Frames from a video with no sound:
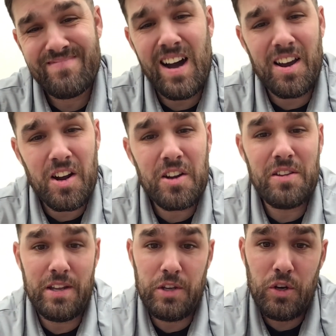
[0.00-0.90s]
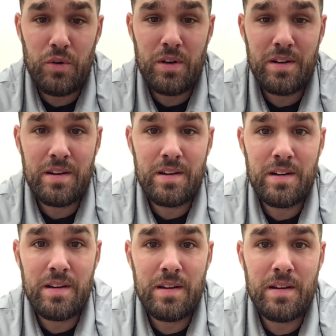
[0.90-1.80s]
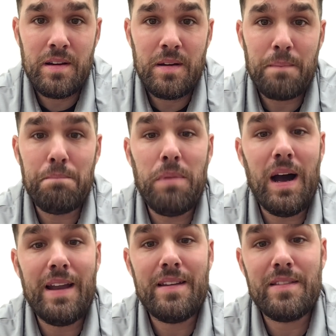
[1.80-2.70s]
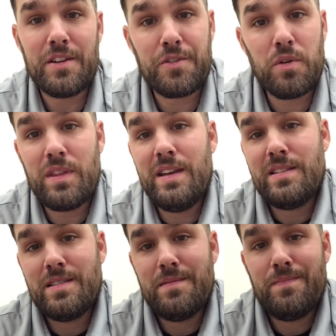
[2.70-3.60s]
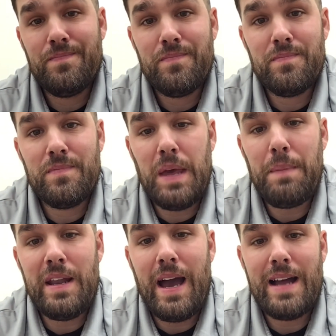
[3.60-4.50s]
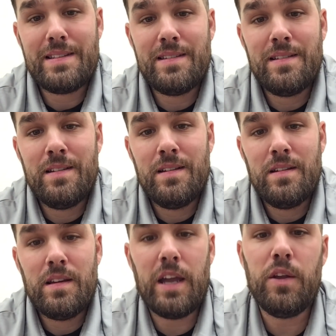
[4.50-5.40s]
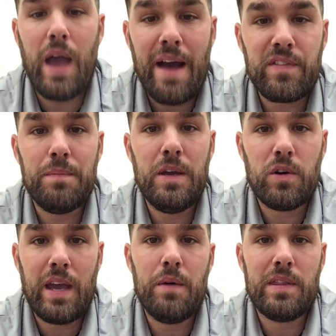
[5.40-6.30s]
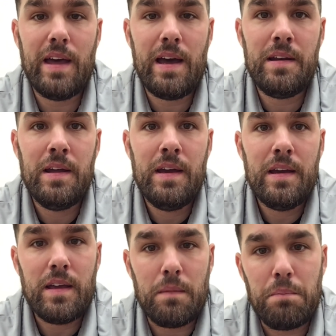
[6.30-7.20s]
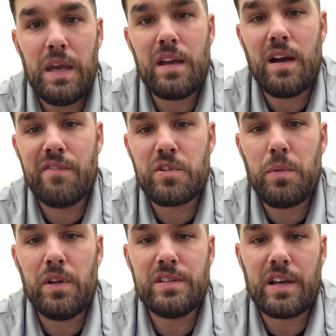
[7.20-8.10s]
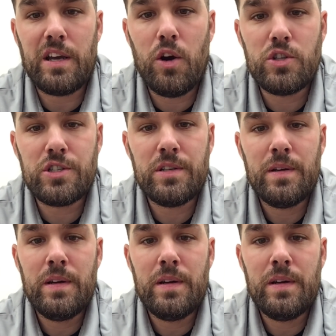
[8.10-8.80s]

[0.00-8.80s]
I'd argue they do, but the truth is they may not. And you have to be okay with that. And being comfortable as a coach